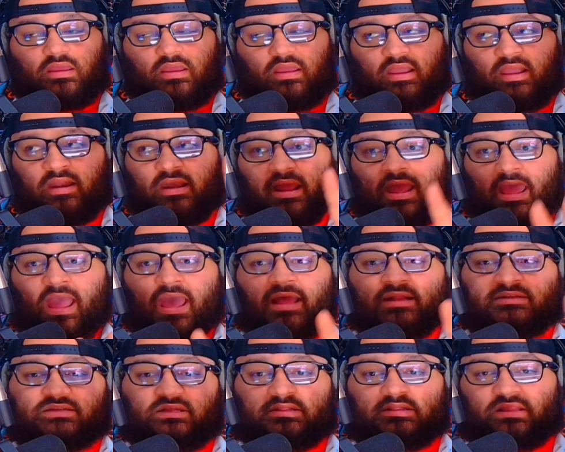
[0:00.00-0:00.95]
it
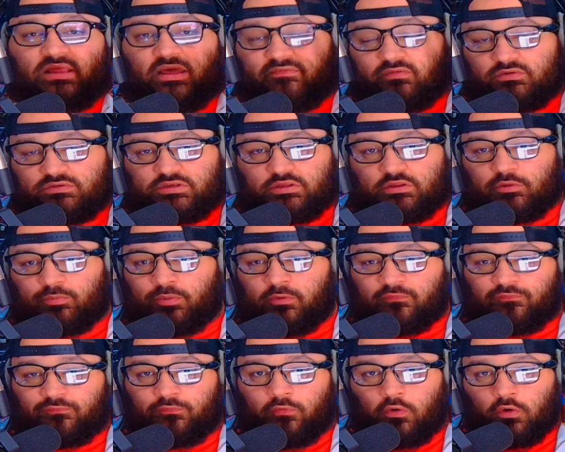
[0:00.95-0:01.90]
adds a level to the
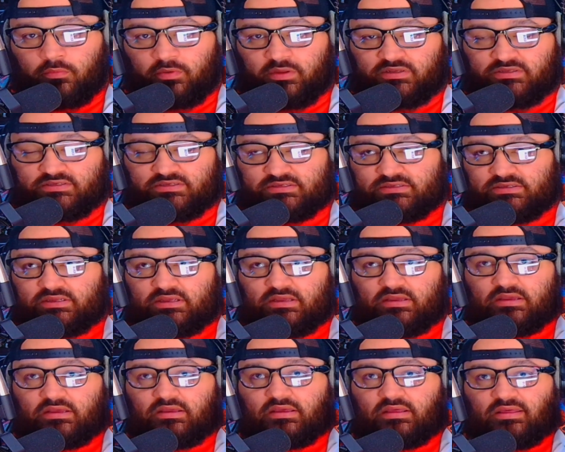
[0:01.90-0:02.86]
performance
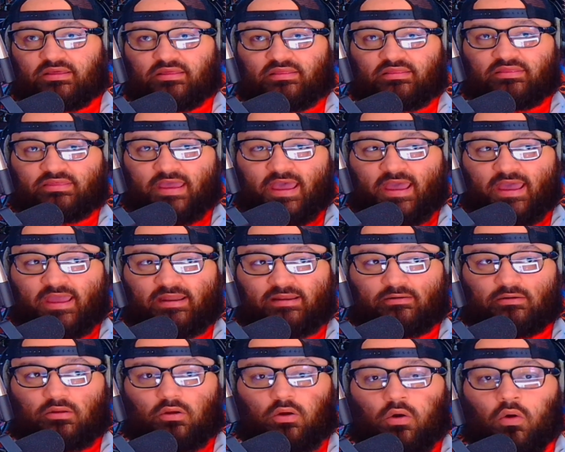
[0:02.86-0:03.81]
that
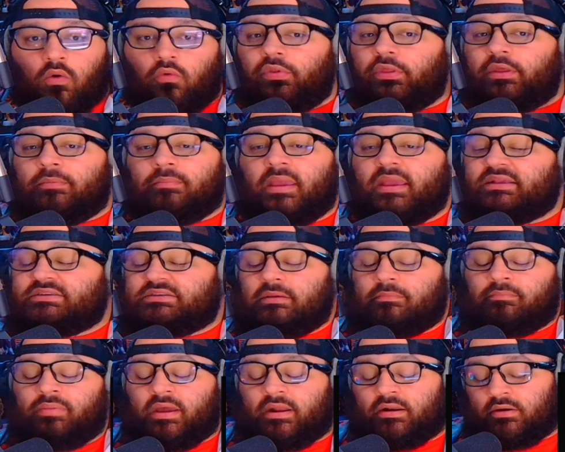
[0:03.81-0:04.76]
only makes
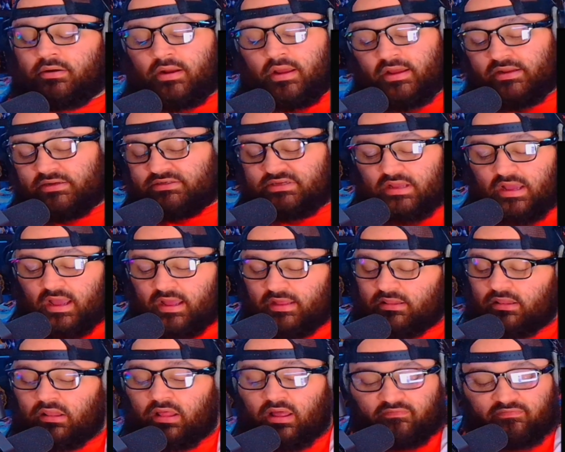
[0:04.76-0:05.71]
it better. And I
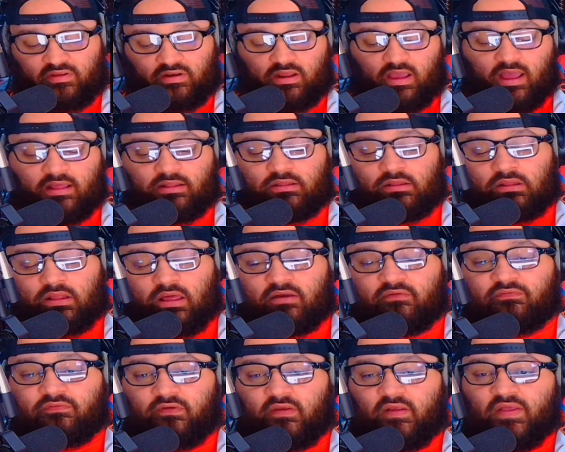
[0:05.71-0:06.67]
love it. I
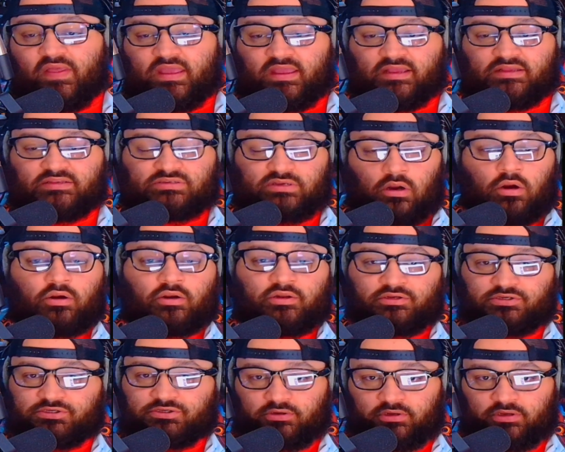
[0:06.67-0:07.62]
love his
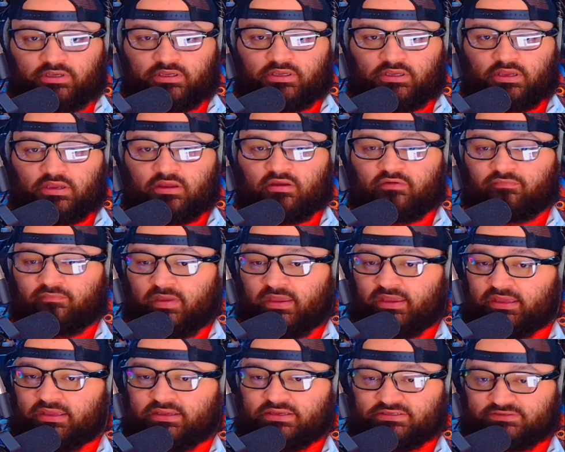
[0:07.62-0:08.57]
artistry of
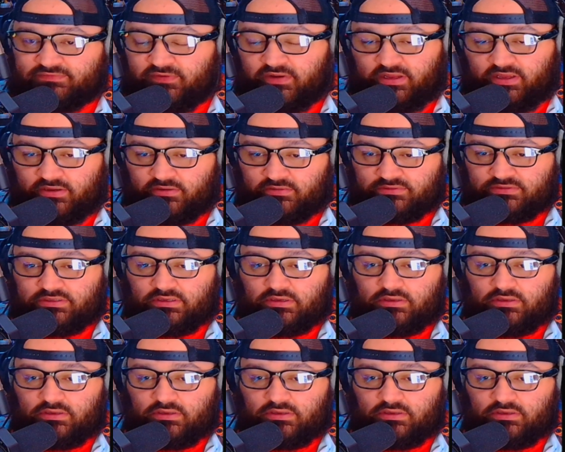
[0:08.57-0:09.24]
making his videos.